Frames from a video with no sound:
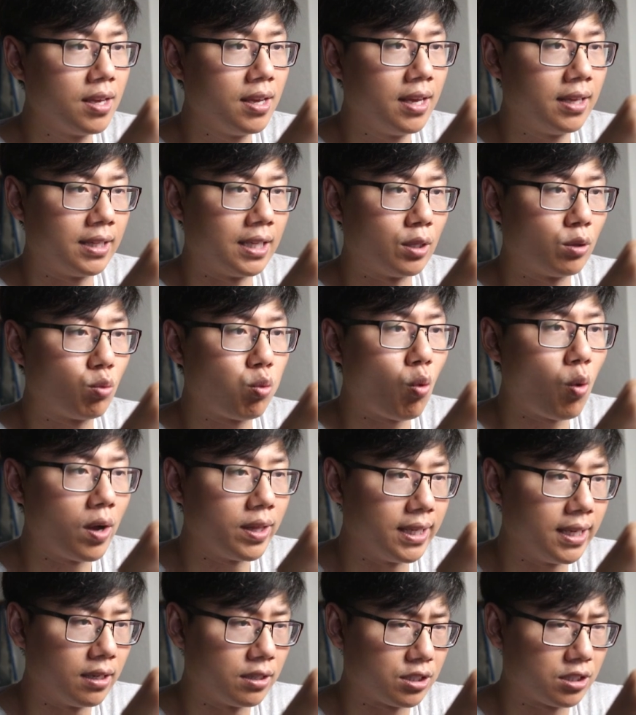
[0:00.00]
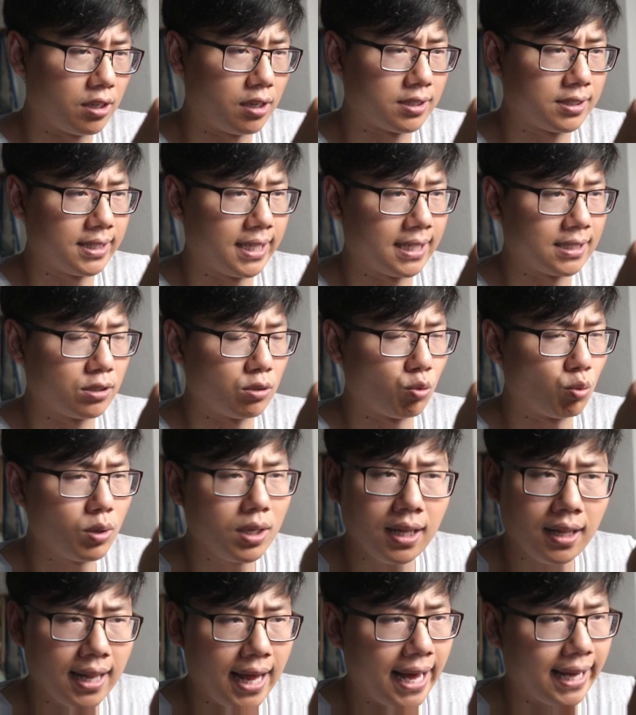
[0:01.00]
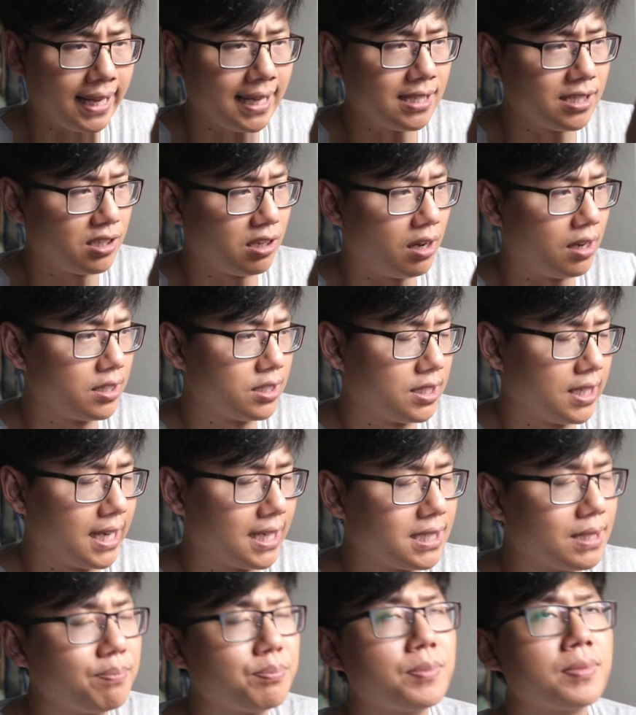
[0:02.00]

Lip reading: And then 20 on slot 6, so really lacking slot 6.